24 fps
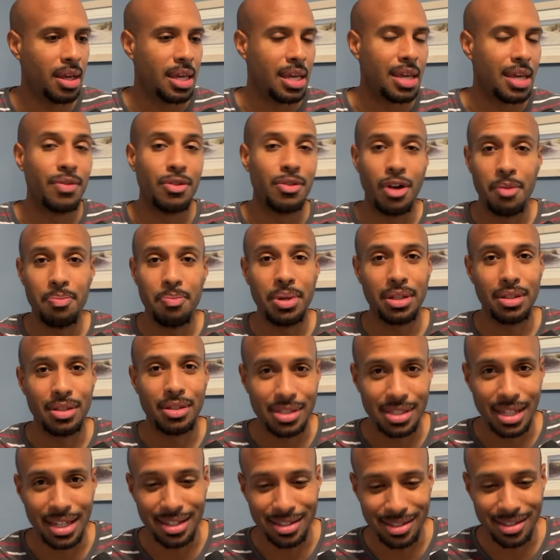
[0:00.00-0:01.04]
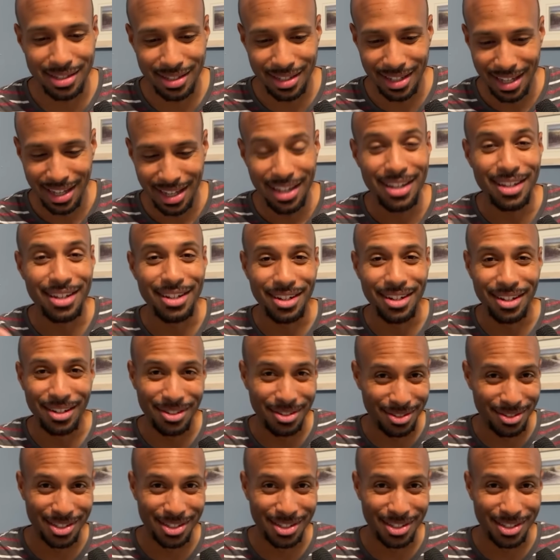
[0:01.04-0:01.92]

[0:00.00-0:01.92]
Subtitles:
Even though I picked the Saints, you know,